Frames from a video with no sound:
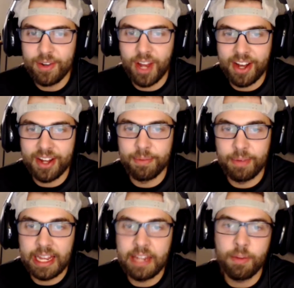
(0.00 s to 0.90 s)
And
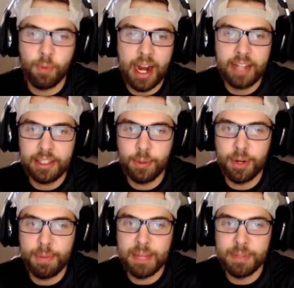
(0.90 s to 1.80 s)
then Wiley, the one who
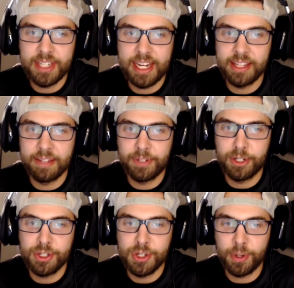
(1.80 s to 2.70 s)
made the mistake in the
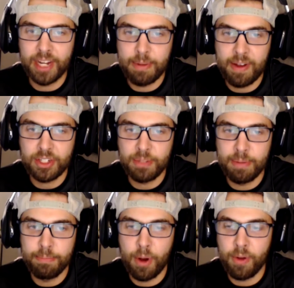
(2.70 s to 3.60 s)
first New York game, have actually
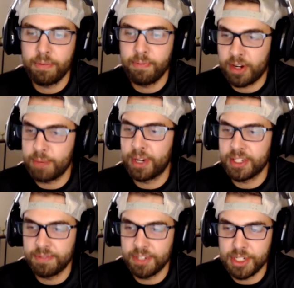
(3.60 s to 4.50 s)
been both very
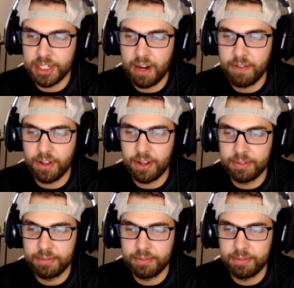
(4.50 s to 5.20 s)
impressive this year, I thought.